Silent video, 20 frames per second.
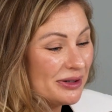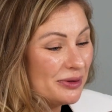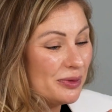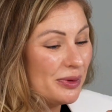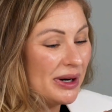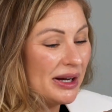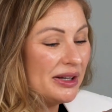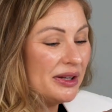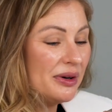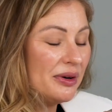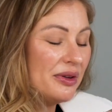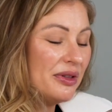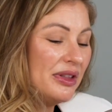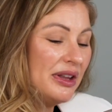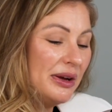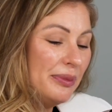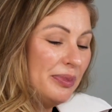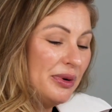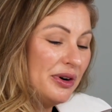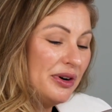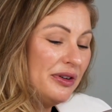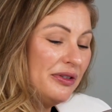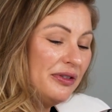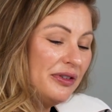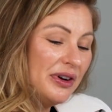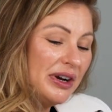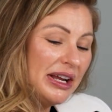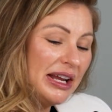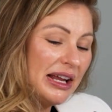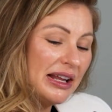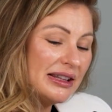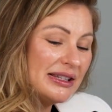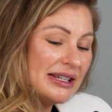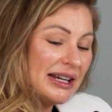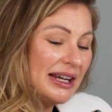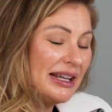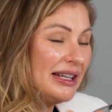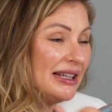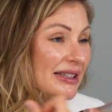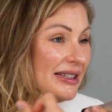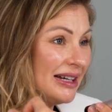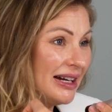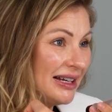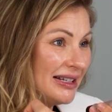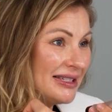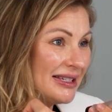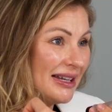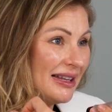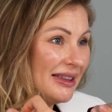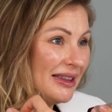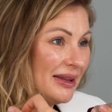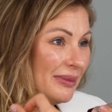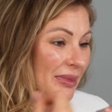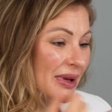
one on the periphery and tiny dots in the